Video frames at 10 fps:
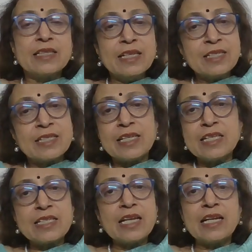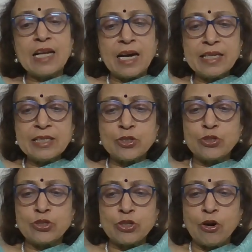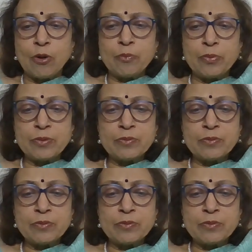This is a nice job.